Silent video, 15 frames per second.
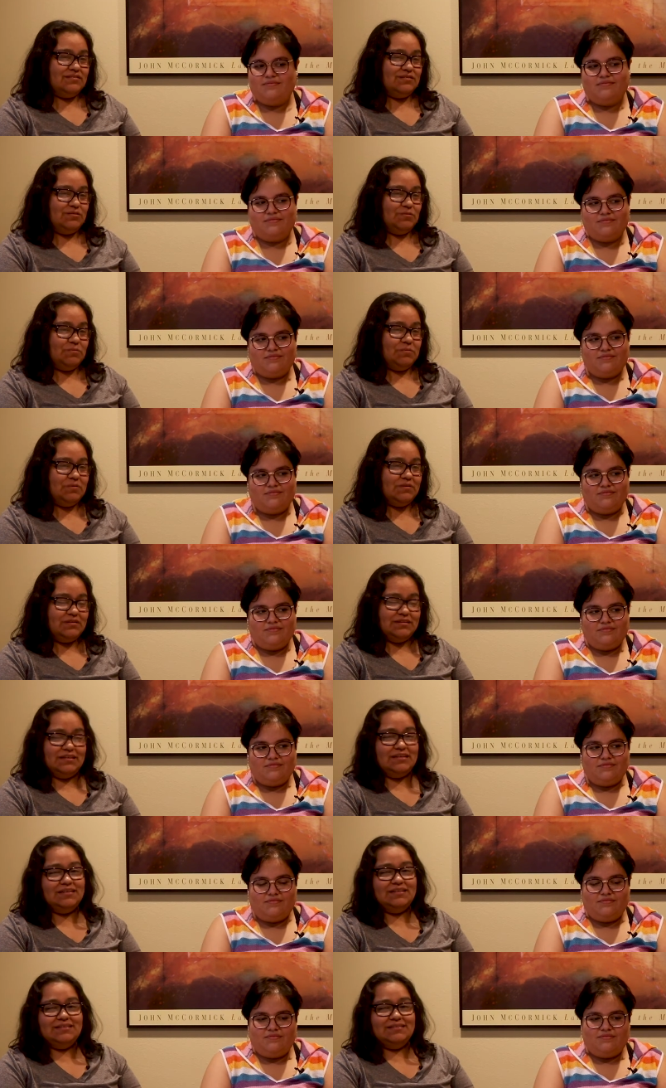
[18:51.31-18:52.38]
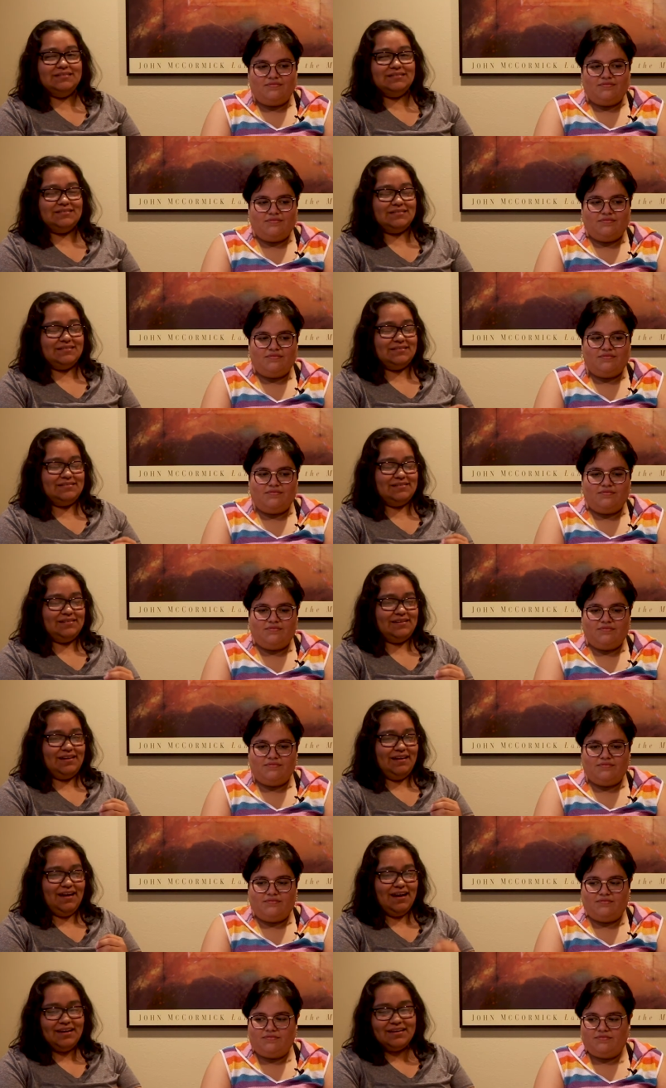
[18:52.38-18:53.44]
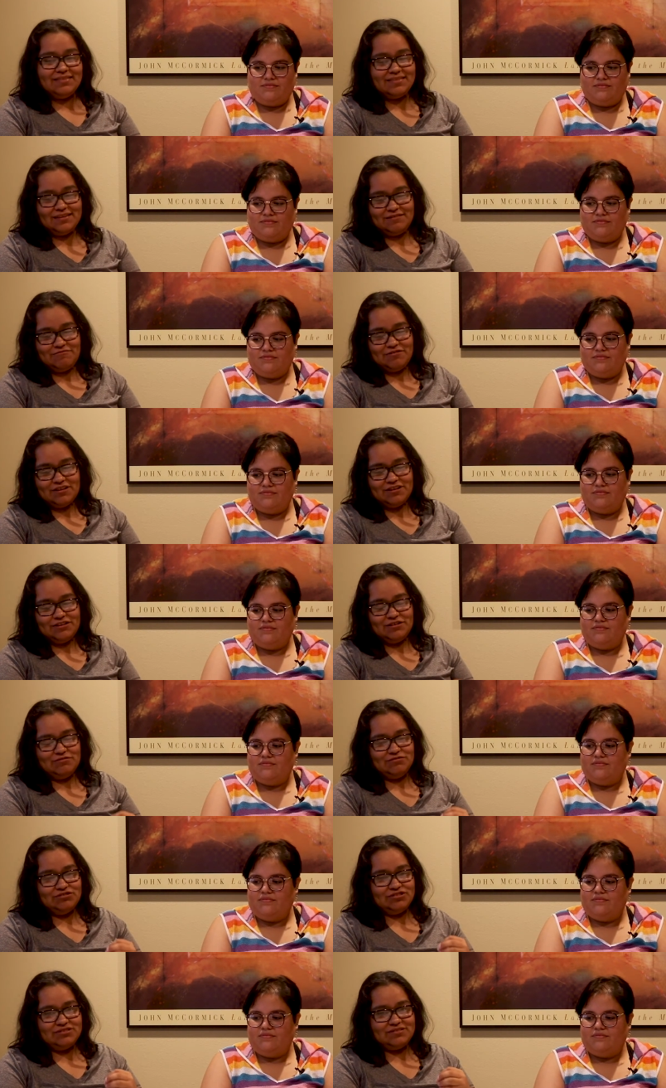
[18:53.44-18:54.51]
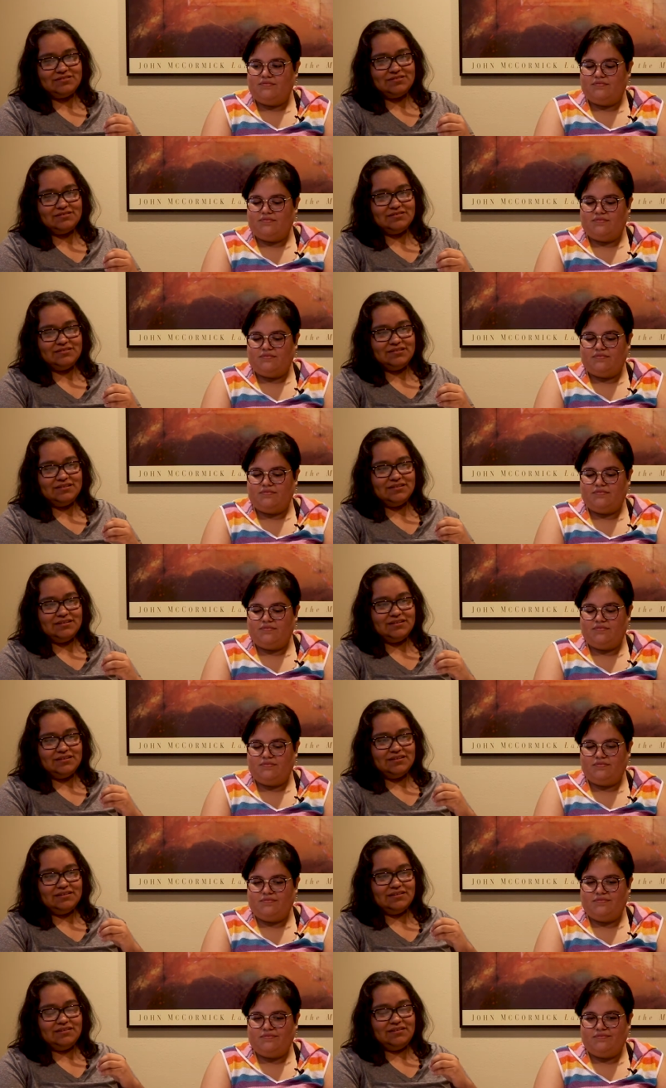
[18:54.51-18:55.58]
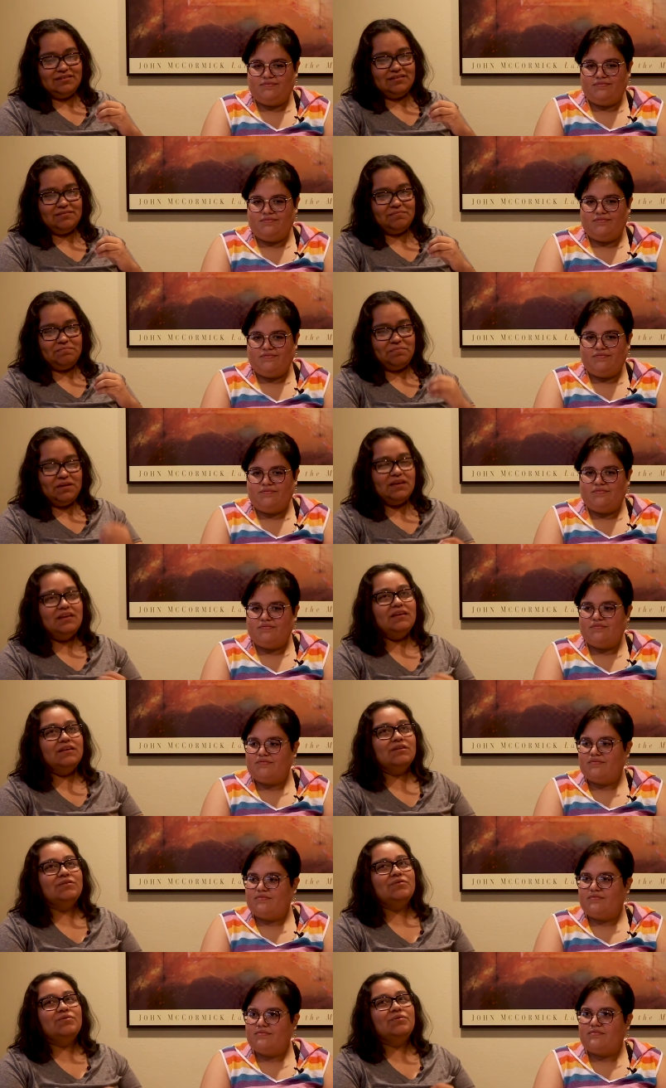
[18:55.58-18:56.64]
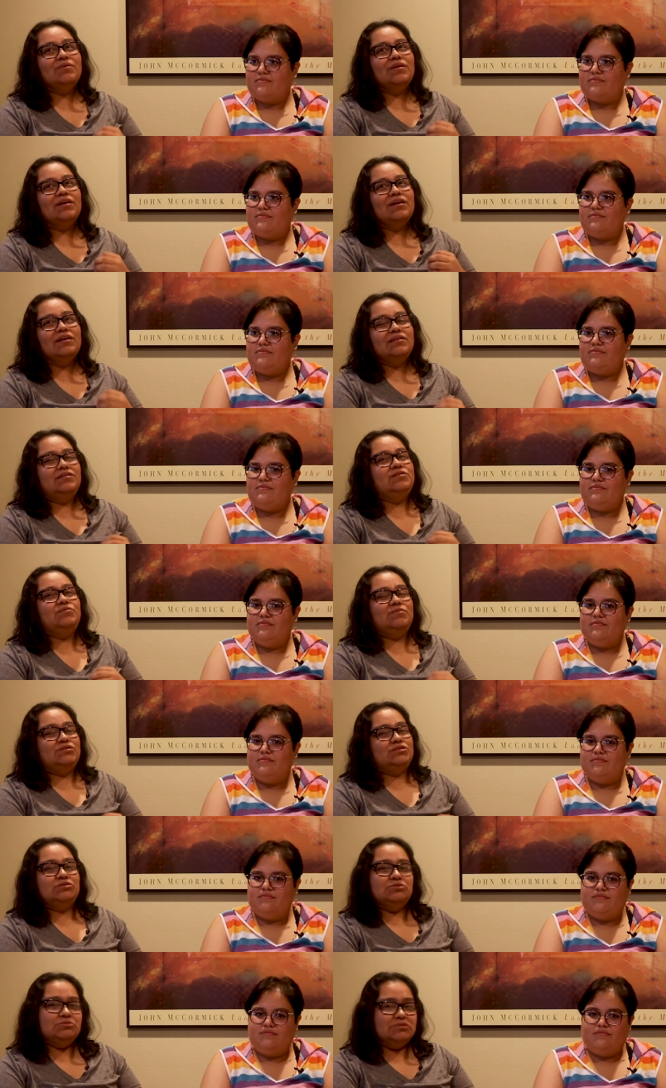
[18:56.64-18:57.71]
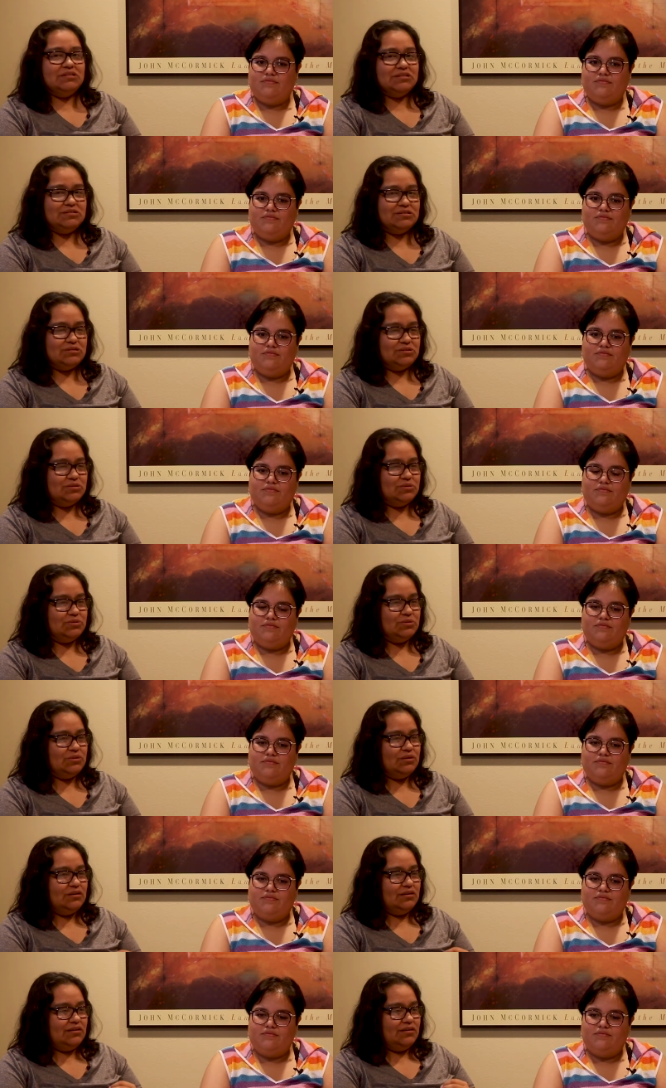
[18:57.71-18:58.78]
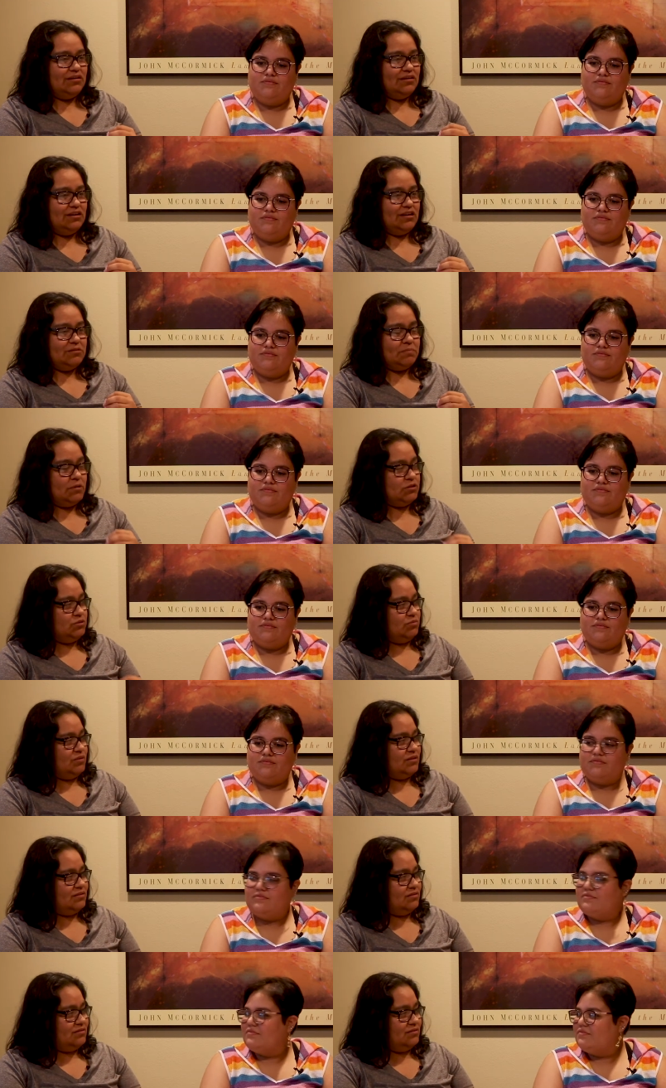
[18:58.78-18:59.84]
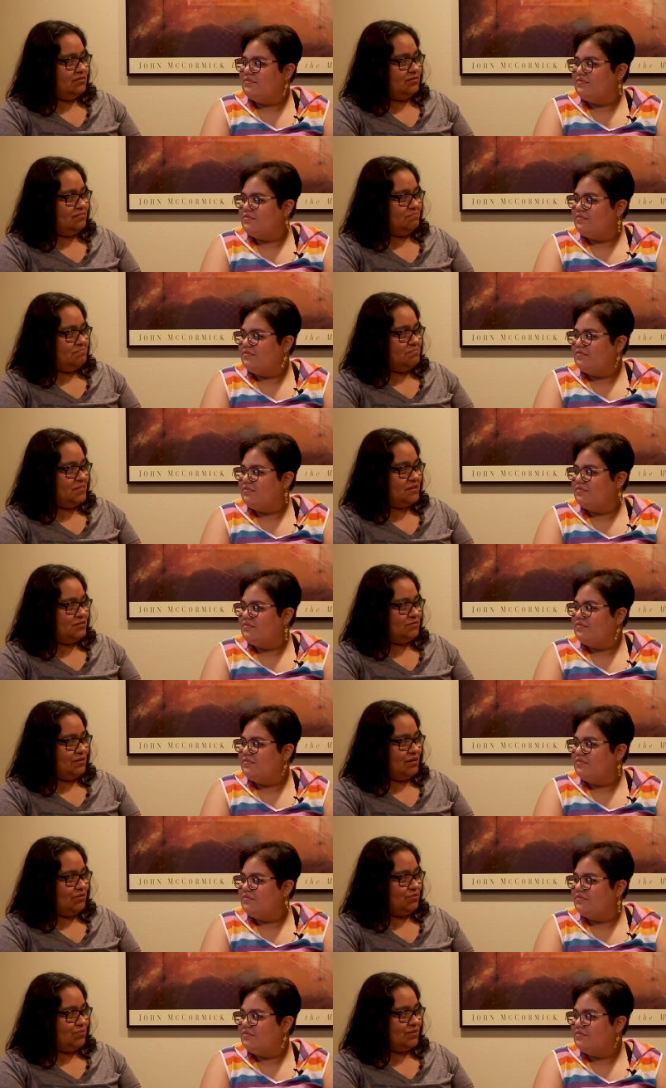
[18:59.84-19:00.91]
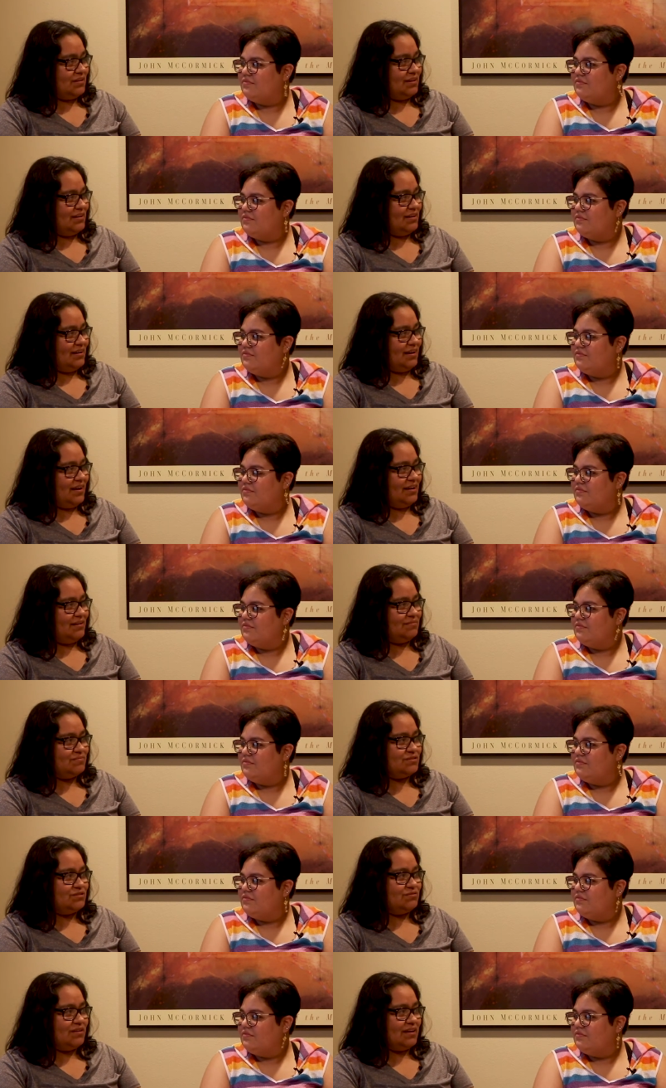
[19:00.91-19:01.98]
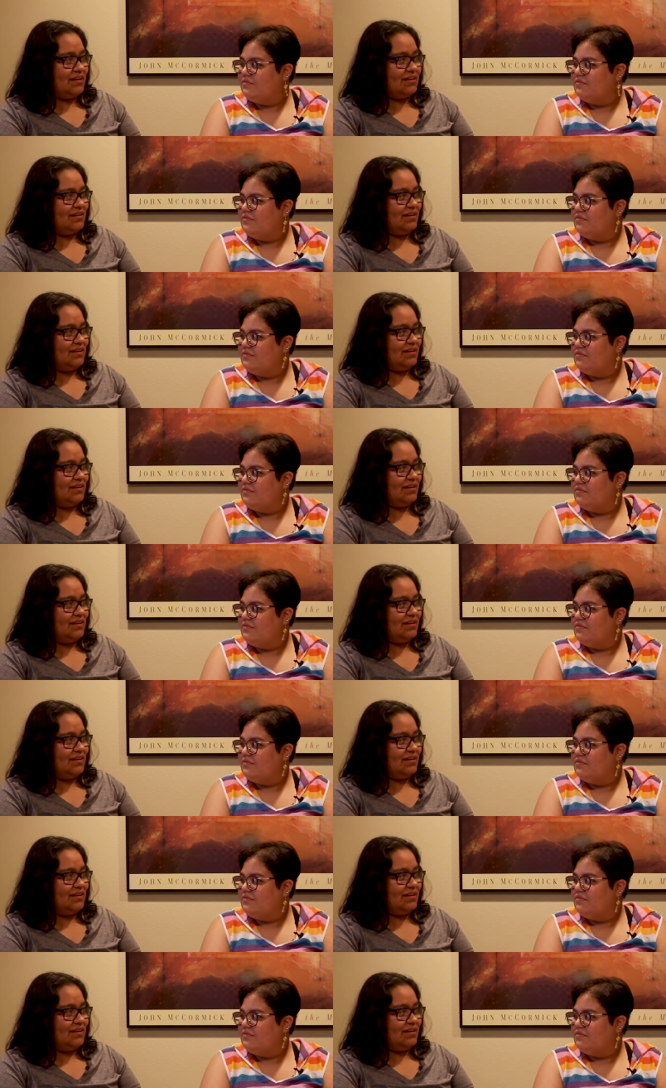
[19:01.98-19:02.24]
Speaker 1: So please, anything you can do, just be you and do what you need to do, especially with mental health related items. You can't,